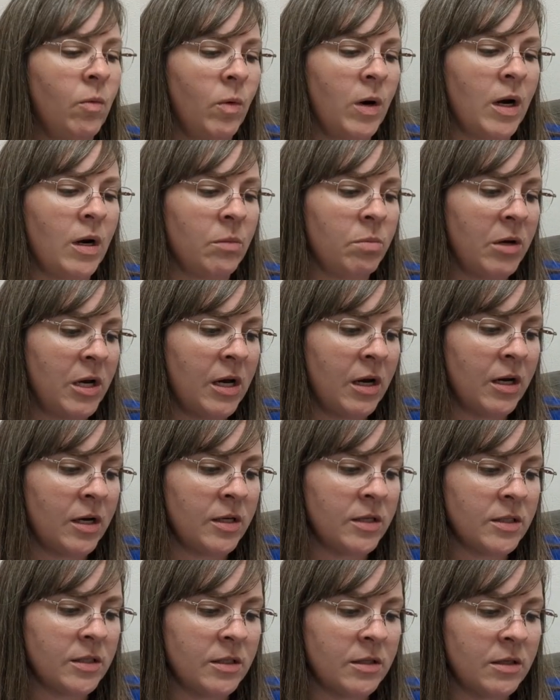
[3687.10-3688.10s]
of weird
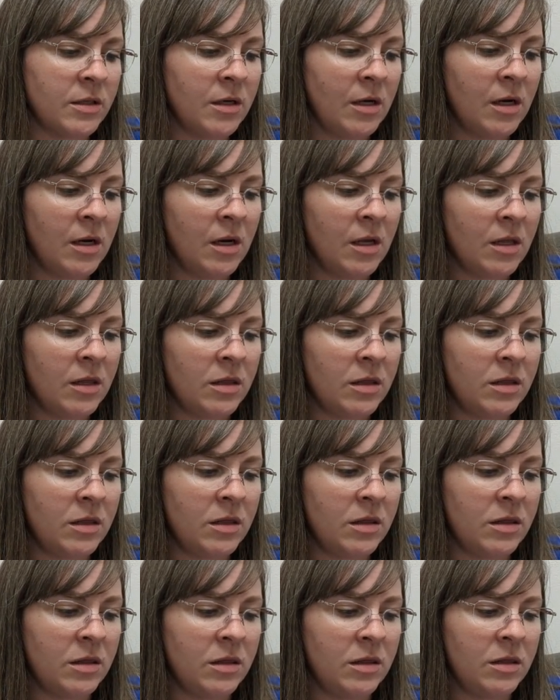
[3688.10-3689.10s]
because
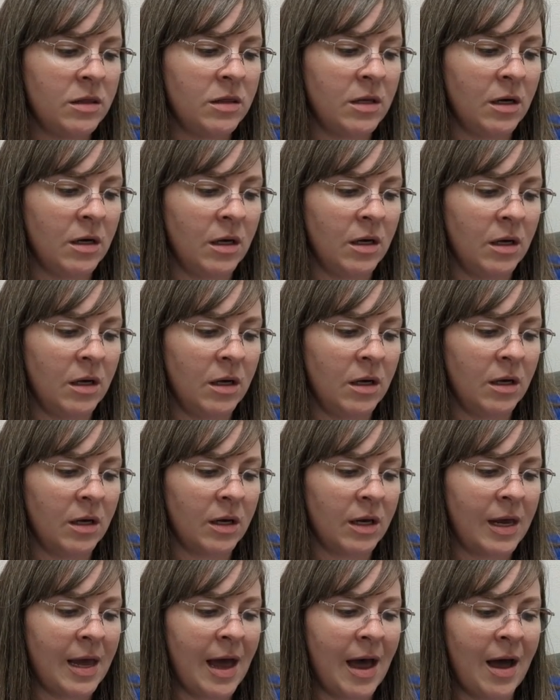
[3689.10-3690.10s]
the
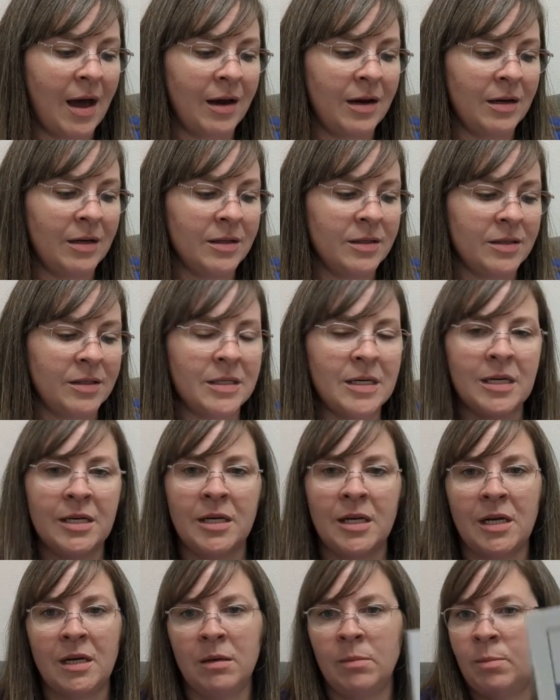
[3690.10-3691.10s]
cat is
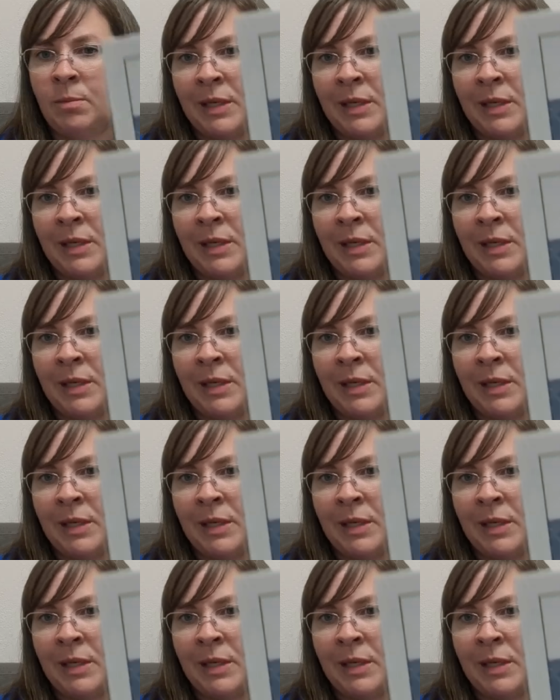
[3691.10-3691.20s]
done in